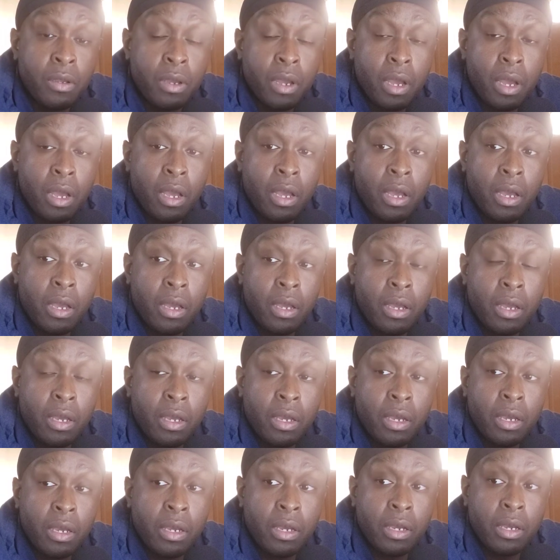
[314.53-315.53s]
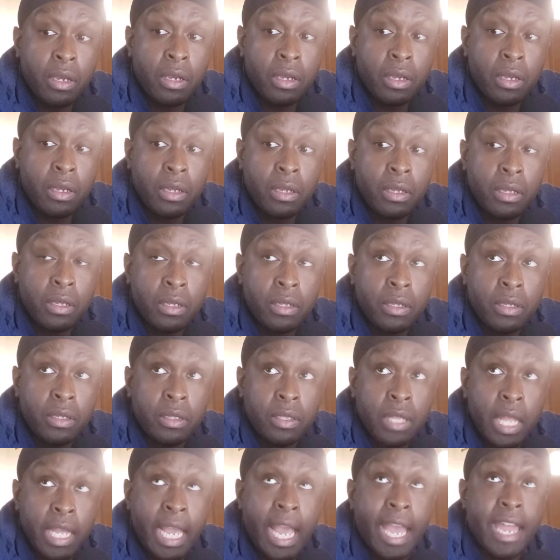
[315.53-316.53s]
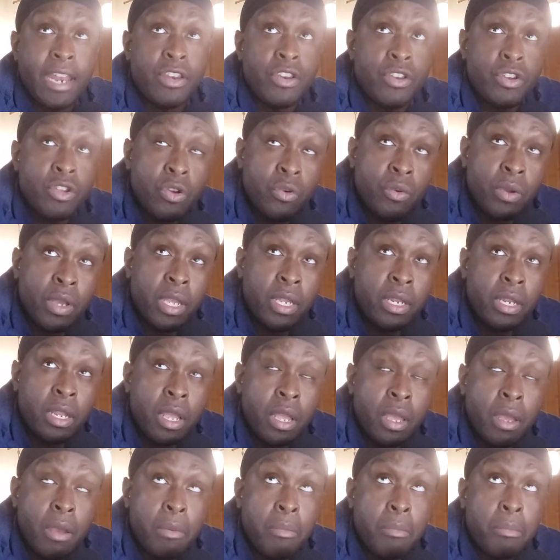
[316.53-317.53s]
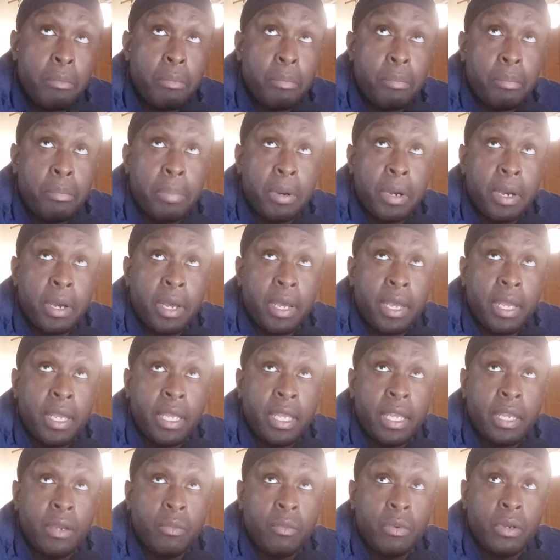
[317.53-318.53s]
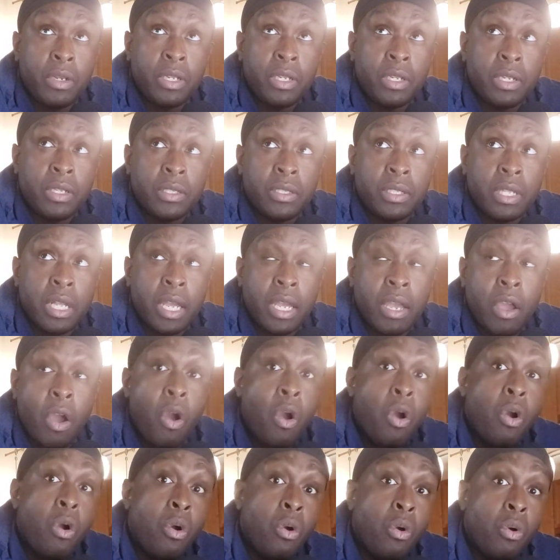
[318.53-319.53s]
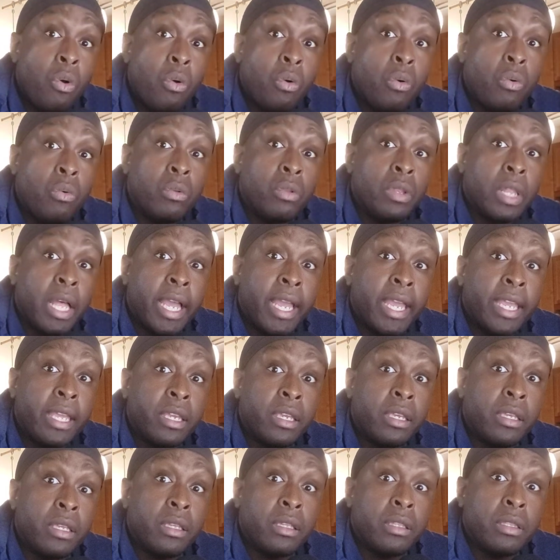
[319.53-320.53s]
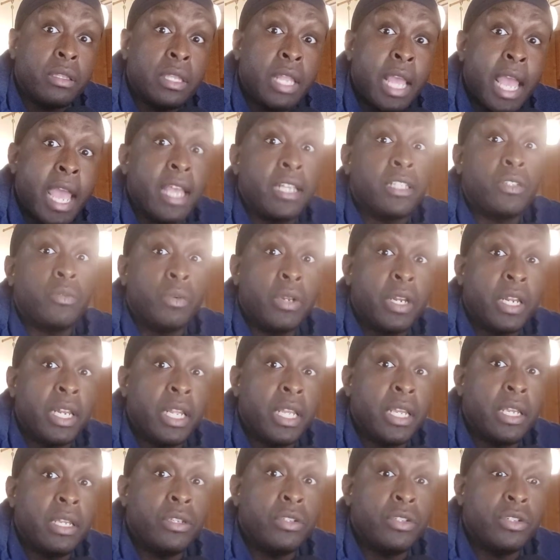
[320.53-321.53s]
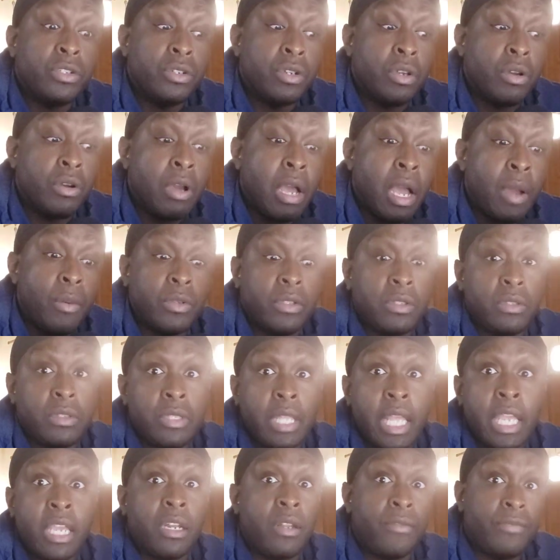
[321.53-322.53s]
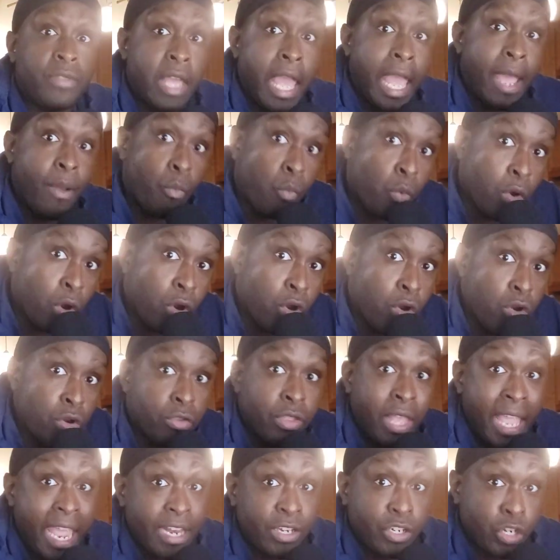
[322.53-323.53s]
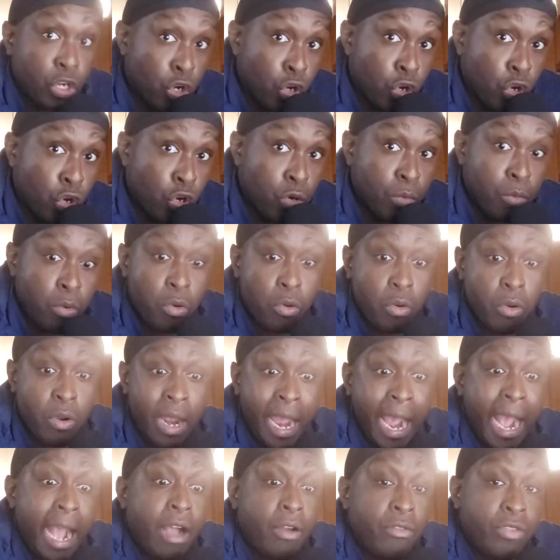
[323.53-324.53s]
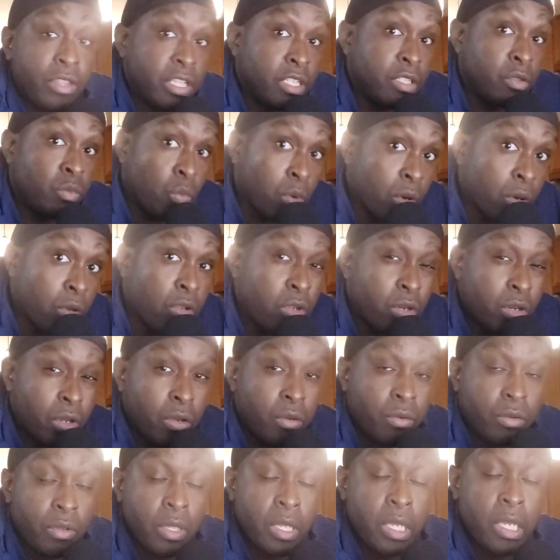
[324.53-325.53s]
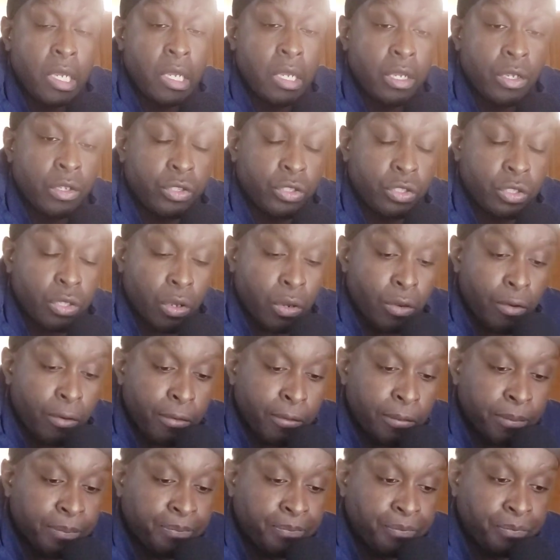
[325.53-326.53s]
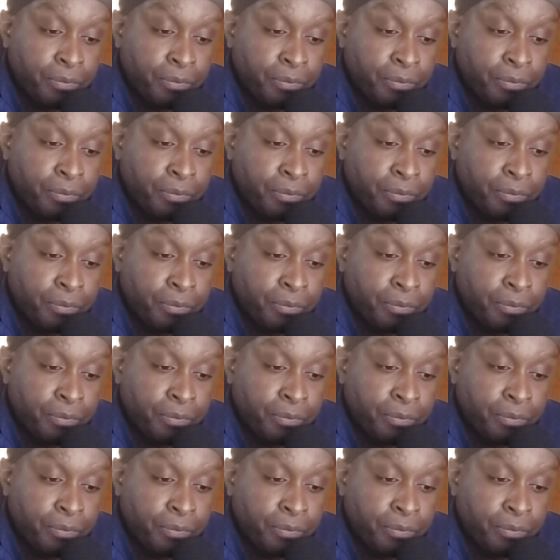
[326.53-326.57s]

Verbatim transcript: uh, uh, like I knew it, but it was like, oh, like that's what it is, you know. I was thinking of that word or that term or how this work, you know. So